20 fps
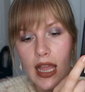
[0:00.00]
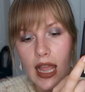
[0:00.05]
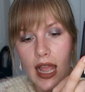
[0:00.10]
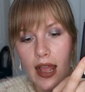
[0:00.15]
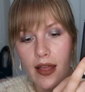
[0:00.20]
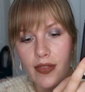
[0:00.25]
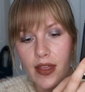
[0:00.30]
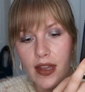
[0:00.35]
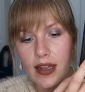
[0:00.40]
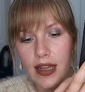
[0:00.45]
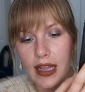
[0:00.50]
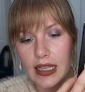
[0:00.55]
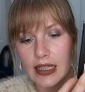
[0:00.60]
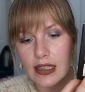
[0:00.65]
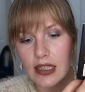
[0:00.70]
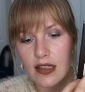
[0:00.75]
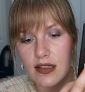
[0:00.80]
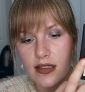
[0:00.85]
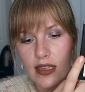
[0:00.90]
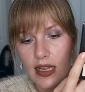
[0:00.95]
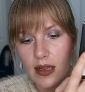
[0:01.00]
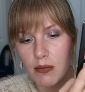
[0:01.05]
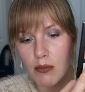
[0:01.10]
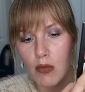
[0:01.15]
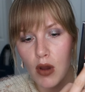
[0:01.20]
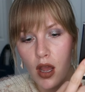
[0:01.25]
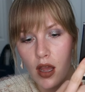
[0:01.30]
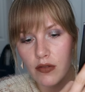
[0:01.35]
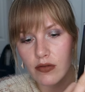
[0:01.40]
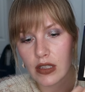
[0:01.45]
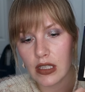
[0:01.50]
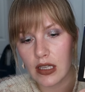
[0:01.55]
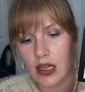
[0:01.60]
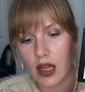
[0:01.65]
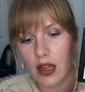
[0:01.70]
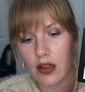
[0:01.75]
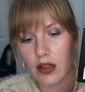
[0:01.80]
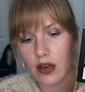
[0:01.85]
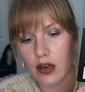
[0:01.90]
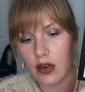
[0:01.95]
And then like this like mauve-y
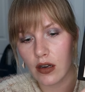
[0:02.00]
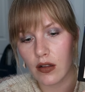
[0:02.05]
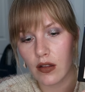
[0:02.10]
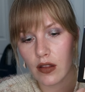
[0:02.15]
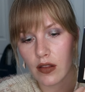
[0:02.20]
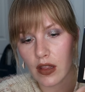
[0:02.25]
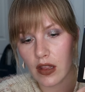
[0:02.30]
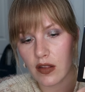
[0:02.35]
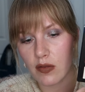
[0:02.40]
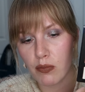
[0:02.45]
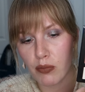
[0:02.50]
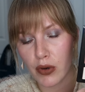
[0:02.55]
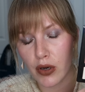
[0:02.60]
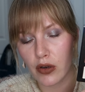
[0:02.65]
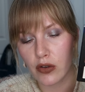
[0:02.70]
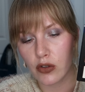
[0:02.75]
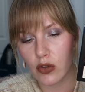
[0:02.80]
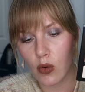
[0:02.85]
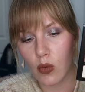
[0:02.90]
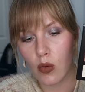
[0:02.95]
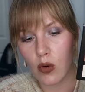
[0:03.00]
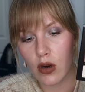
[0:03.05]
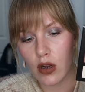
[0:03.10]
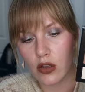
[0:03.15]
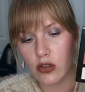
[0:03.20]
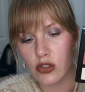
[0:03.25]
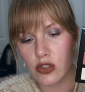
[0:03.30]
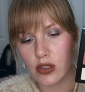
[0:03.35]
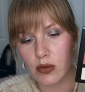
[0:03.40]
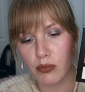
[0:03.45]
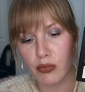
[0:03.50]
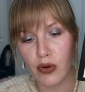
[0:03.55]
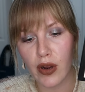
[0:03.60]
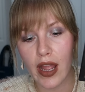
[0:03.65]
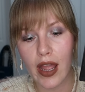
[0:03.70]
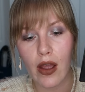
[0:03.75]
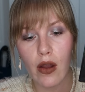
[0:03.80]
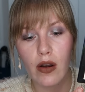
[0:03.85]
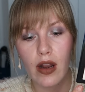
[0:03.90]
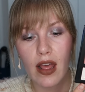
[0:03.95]
color, this burnt orange, the
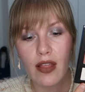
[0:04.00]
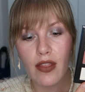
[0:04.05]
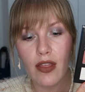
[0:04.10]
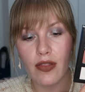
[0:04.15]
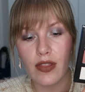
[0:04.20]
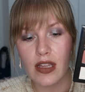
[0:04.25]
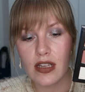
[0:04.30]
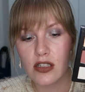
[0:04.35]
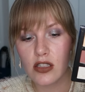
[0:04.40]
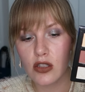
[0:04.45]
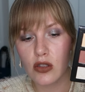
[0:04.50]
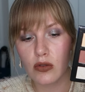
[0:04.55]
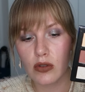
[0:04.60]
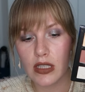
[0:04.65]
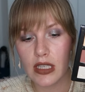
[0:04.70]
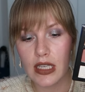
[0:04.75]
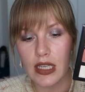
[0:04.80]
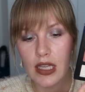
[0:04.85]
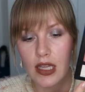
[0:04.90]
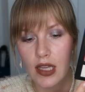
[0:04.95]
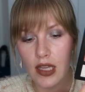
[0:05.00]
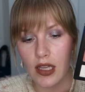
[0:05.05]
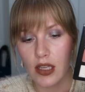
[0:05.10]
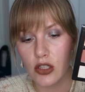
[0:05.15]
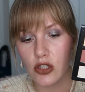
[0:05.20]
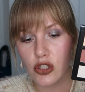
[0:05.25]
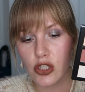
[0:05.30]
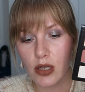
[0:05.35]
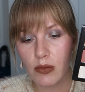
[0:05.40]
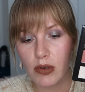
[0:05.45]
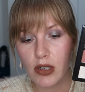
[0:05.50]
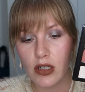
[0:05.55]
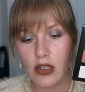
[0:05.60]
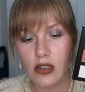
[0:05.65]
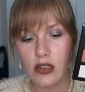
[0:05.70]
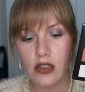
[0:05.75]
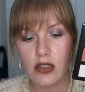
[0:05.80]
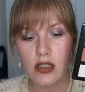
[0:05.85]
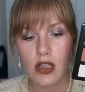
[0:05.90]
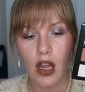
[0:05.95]
brown. And then these three
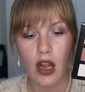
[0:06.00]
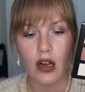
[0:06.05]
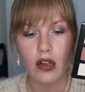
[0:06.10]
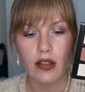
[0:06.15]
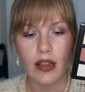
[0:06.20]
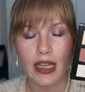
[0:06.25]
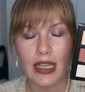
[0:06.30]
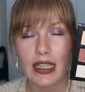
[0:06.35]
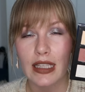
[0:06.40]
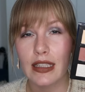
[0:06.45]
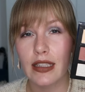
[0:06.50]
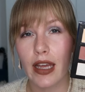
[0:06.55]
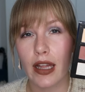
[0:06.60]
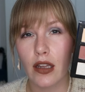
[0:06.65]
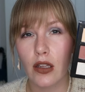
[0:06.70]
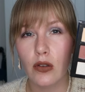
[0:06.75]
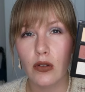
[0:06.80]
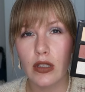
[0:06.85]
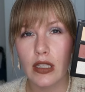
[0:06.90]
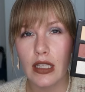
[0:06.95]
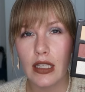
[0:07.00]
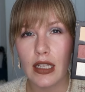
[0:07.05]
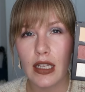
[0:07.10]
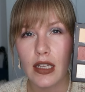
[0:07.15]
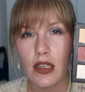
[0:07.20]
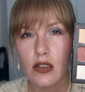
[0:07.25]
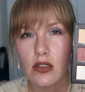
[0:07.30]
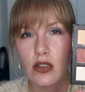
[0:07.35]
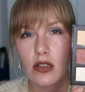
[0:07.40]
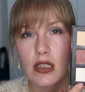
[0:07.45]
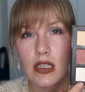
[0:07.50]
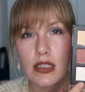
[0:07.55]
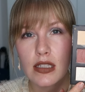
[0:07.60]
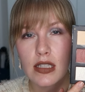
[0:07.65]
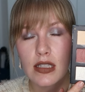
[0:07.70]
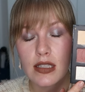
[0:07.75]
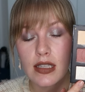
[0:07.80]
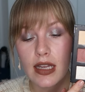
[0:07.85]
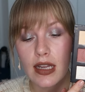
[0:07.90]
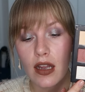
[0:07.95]
shimmers are like yellow leaning. So this
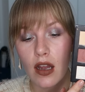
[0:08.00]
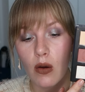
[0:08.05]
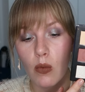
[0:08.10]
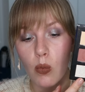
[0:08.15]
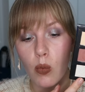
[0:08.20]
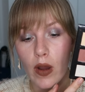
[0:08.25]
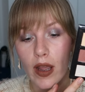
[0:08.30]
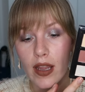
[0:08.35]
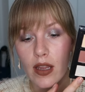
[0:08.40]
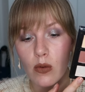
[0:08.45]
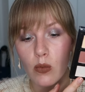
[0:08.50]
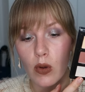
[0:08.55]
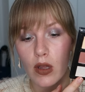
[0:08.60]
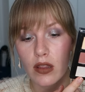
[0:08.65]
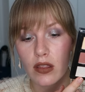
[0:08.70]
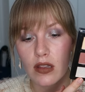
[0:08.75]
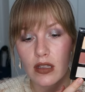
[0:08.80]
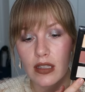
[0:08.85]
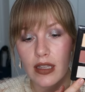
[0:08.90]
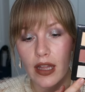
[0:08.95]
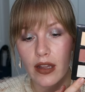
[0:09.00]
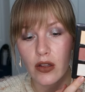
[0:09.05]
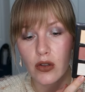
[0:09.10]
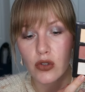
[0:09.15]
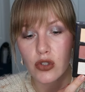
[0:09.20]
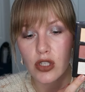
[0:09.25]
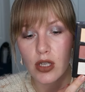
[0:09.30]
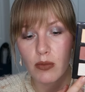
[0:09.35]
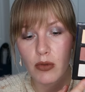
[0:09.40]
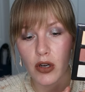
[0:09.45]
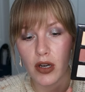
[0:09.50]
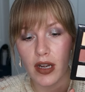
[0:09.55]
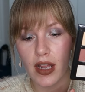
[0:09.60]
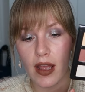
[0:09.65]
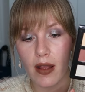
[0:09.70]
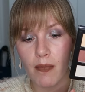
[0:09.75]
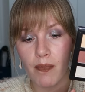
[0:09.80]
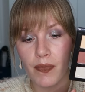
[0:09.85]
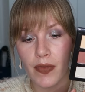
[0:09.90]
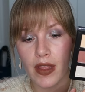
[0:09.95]
is like a white with yellow shimmer in
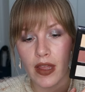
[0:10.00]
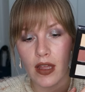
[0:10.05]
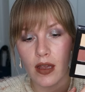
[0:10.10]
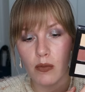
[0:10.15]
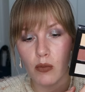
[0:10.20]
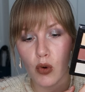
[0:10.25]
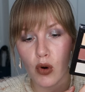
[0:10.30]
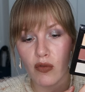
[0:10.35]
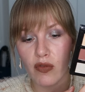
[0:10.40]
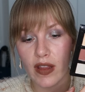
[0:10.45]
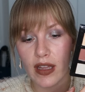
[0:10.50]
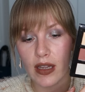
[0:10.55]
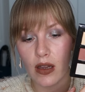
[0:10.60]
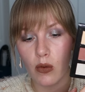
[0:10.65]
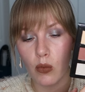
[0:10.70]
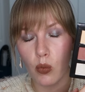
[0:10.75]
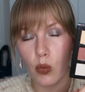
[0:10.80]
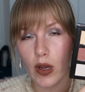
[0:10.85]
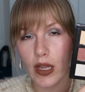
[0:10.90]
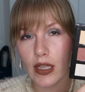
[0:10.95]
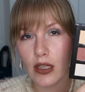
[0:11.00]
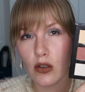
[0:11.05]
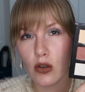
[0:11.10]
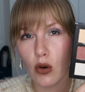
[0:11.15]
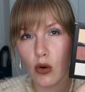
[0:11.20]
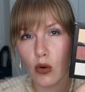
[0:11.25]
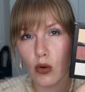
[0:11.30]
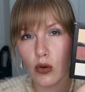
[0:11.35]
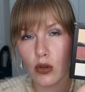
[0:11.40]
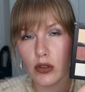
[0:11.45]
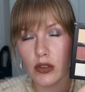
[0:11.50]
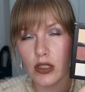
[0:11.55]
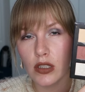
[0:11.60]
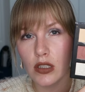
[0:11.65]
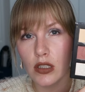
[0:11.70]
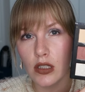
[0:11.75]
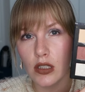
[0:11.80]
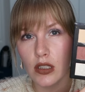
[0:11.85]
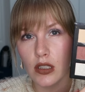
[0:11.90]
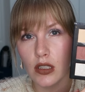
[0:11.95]
it. More of like a white gold
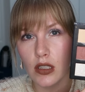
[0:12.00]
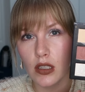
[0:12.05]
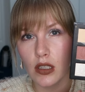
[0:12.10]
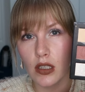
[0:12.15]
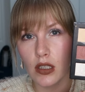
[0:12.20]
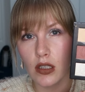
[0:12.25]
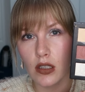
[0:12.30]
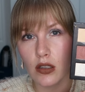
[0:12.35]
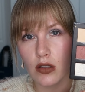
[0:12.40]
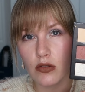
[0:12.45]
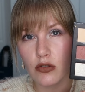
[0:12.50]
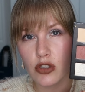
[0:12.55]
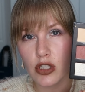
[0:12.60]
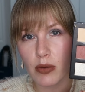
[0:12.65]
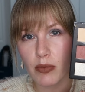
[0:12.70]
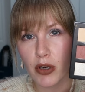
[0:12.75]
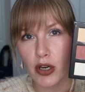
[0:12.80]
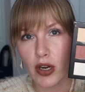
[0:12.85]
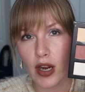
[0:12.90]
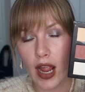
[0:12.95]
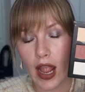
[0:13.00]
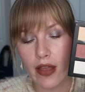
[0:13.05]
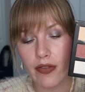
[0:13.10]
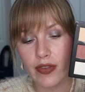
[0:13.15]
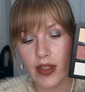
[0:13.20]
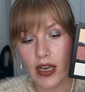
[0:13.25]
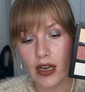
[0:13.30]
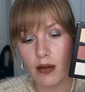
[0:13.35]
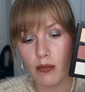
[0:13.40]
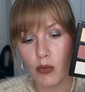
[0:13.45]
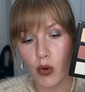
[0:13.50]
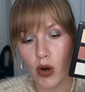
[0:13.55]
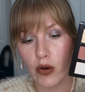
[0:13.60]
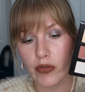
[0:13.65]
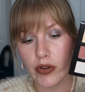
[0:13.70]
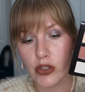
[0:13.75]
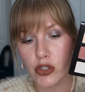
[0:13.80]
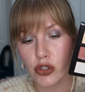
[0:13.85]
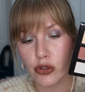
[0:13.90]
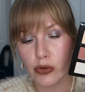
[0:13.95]
shimmer, and then more
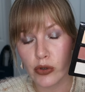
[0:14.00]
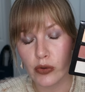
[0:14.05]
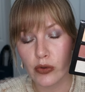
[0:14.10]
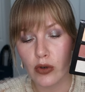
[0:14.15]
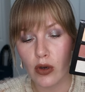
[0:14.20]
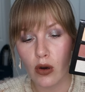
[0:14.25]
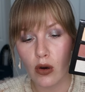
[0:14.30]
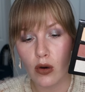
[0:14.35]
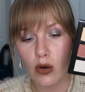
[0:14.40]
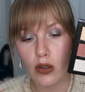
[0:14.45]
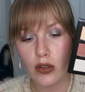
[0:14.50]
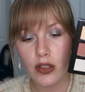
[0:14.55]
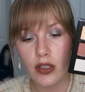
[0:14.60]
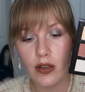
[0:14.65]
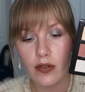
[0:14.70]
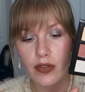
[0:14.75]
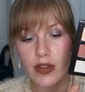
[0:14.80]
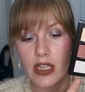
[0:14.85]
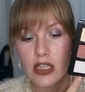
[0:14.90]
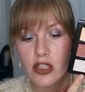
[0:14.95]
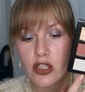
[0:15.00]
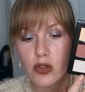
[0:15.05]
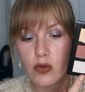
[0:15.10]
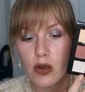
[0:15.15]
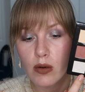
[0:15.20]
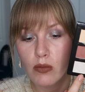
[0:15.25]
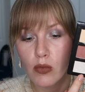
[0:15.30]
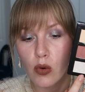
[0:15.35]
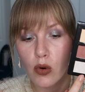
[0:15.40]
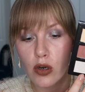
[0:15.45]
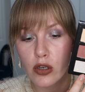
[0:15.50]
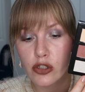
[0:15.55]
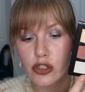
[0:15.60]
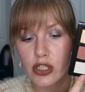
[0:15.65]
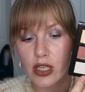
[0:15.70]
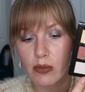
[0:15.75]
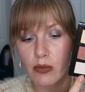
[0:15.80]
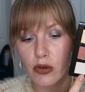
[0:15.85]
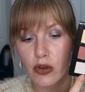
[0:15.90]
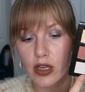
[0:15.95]
of a true gold. These two are more
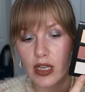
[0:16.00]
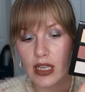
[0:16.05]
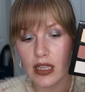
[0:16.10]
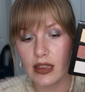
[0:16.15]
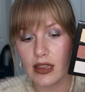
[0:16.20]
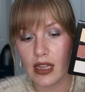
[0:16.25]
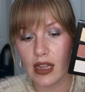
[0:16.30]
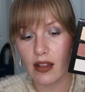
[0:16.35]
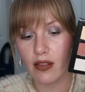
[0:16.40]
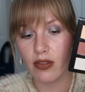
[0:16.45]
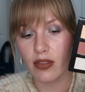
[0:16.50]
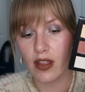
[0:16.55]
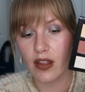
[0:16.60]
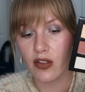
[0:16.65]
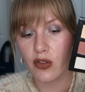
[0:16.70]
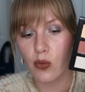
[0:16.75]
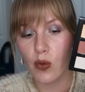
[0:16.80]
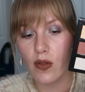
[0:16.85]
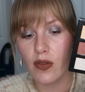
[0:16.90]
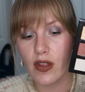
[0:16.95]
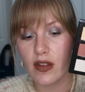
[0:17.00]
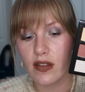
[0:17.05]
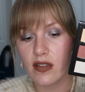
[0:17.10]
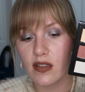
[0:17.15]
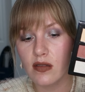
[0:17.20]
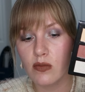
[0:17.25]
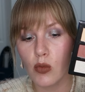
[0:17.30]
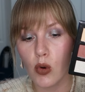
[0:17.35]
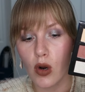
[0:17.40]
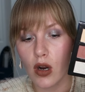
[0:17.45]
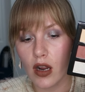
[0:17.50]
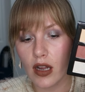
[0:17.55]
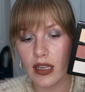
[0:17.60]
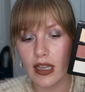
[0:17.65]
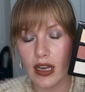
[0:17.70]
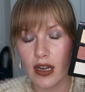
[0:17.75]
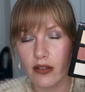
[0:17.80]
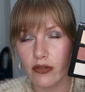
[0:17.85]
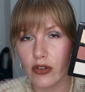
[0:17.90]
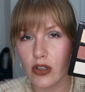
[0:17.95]
shimmery than this one. This is more,
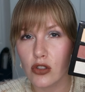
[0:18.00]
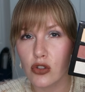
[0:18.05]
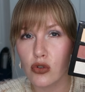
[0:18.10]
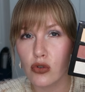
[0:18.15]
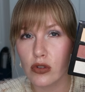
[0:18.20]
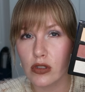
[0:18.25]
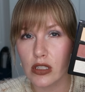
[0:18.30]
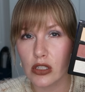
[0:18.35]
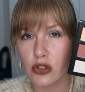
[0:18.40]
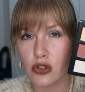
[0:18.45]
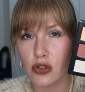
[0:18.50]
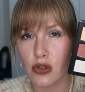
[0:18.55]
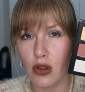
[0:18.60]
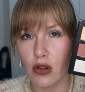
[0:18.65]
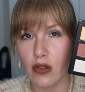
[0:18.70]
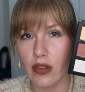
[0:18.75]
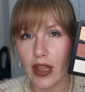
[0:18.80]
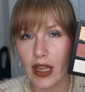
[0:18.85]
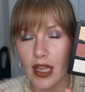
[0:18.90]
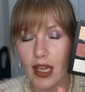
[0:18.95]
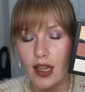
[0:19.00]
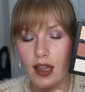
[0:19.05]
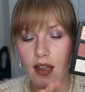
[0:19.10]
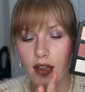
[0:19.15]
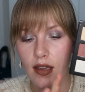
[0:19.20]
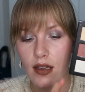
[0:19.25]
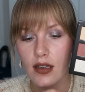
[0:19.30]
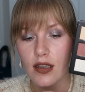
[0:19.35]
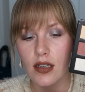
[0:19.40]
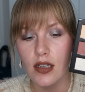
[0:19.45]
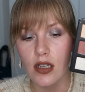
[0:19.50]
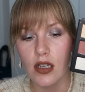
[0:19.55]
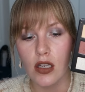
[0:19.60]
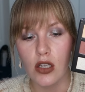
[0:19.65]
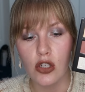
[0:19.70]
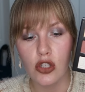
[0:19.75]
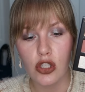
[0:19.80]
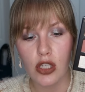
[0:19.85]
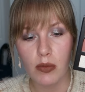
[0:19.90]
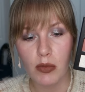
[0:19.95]
again, of a traditional like
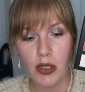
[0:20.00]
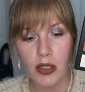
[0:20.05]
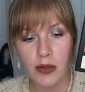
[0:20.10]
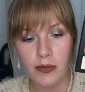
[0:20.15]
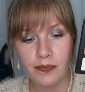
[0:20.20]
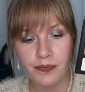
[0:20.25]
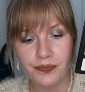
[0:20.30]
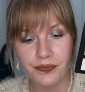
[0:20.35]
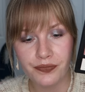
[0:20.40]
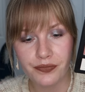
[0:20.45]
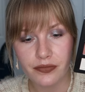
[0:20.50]
shimmer.